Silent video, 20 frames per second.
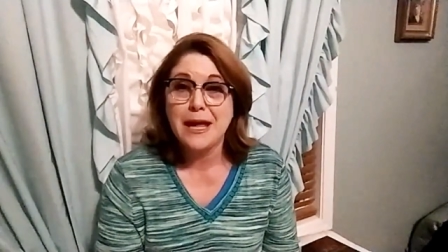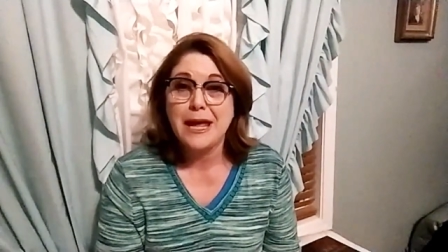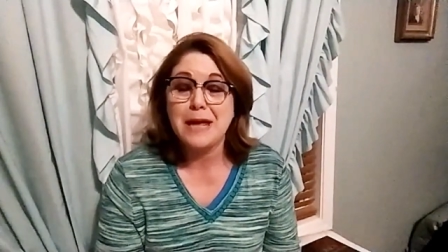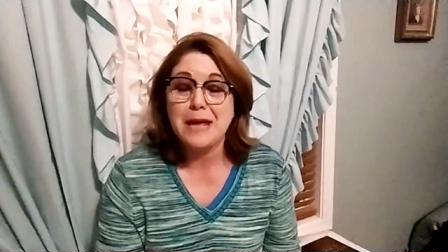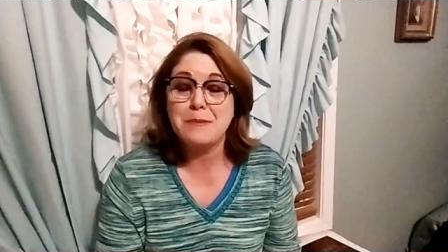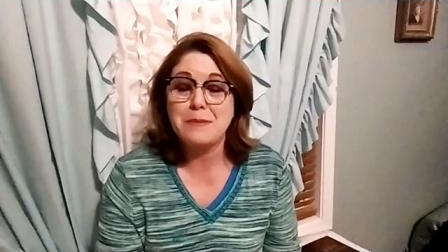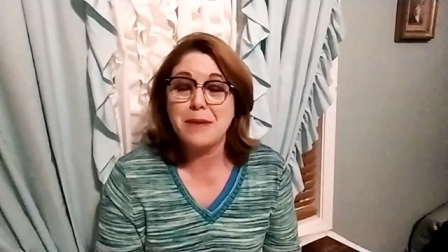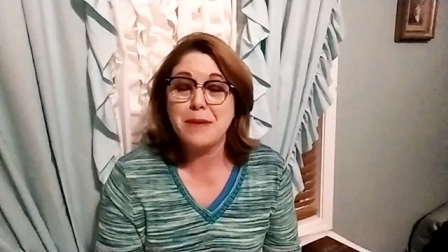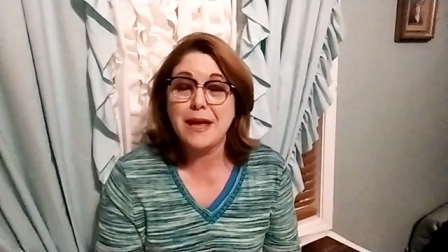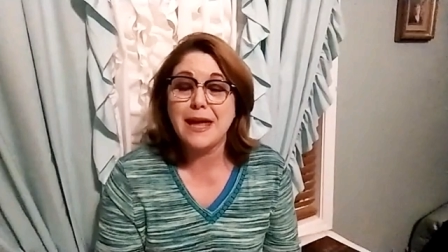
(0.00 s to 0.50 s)

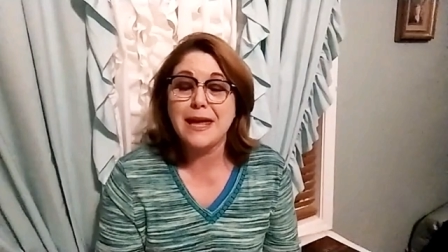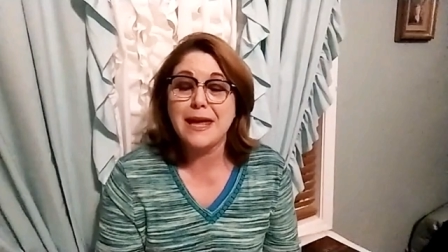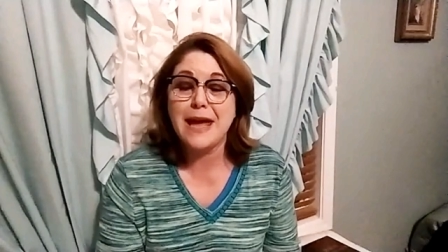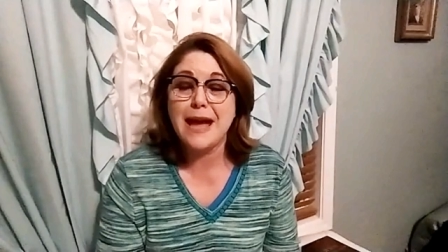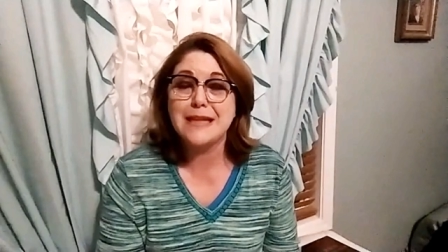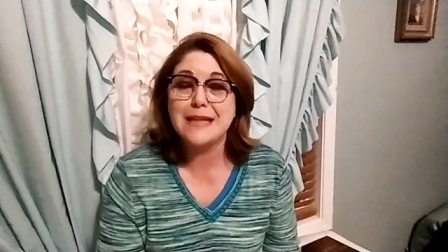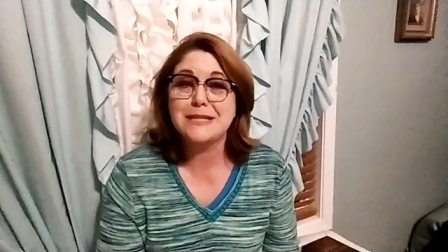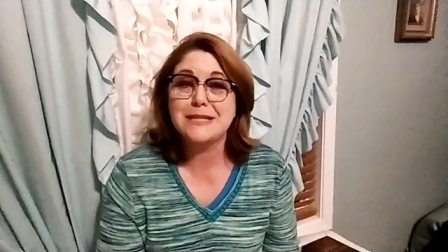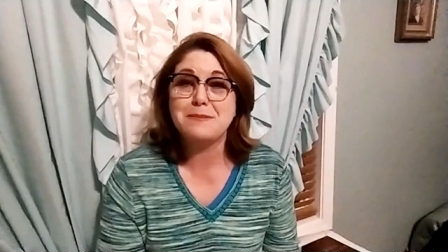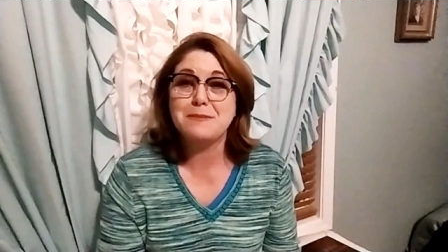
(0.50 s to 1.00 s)
He he
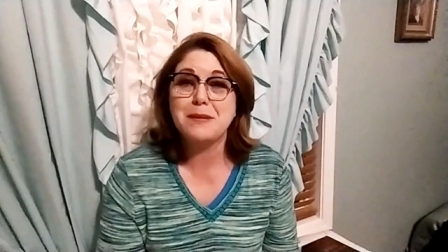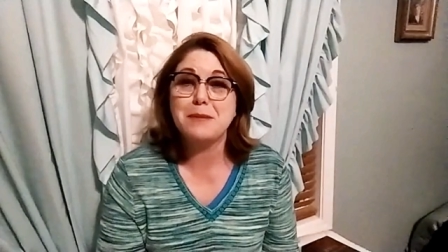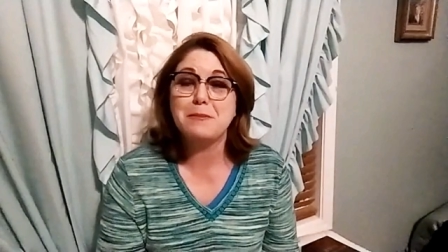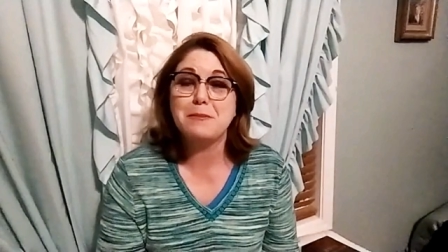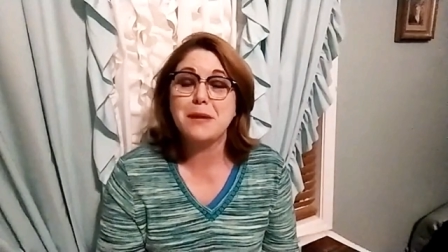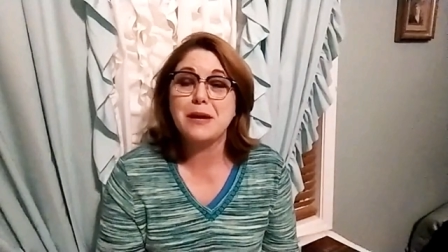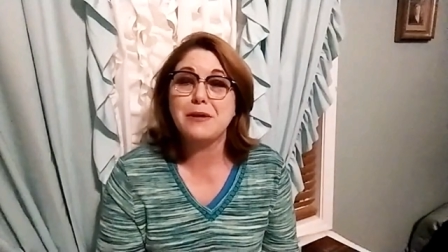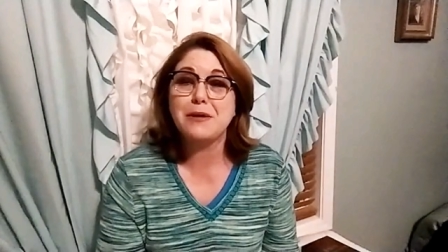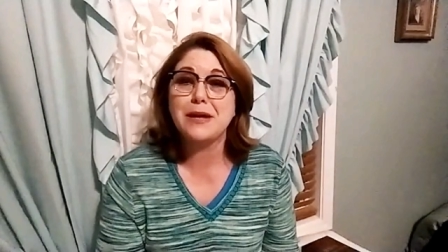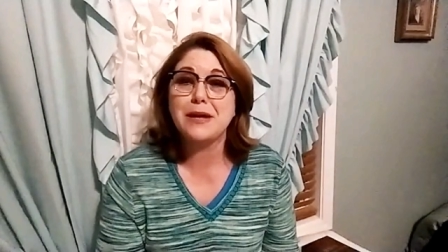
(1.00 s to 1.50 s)
asked me to
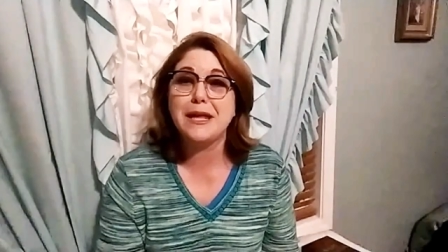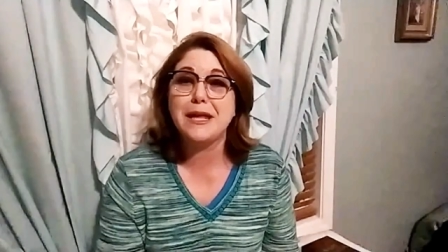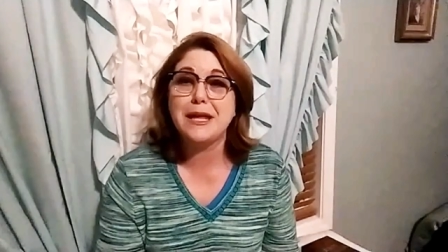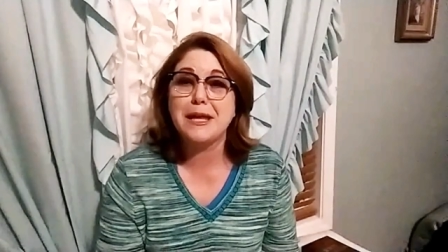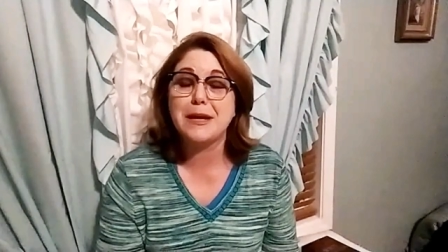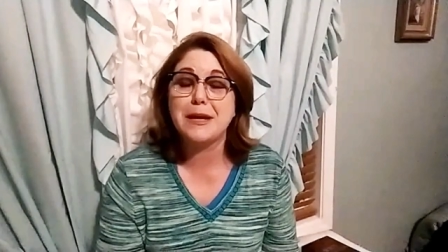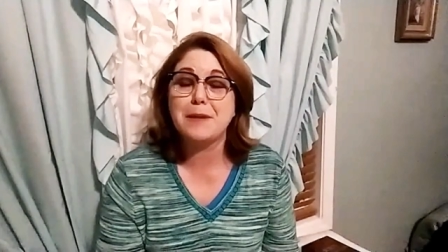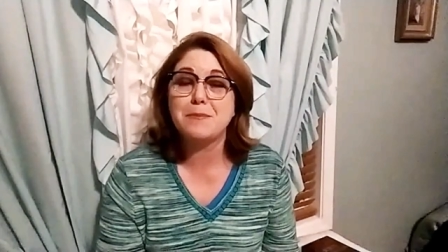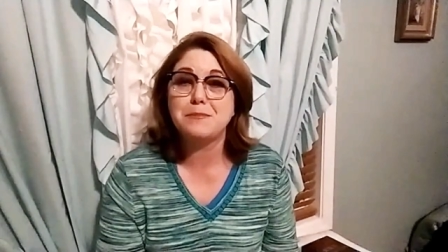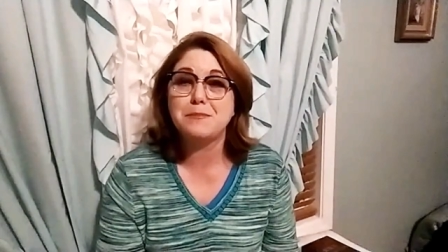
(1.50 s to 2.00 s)
marry
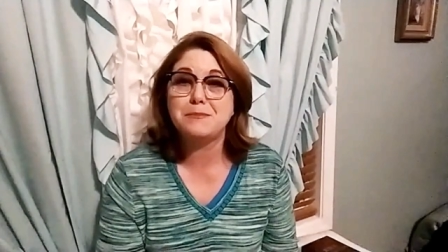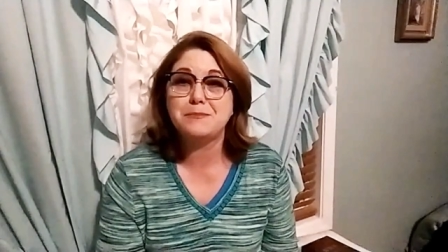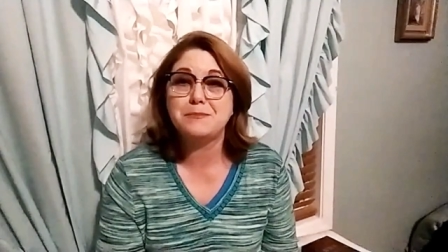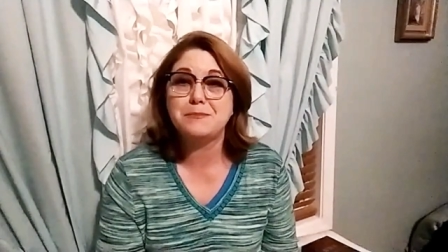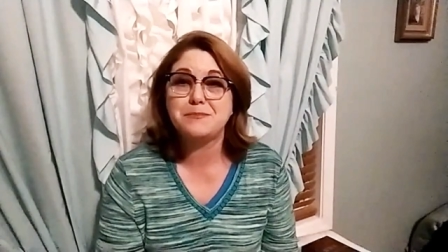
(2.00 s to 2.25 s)
him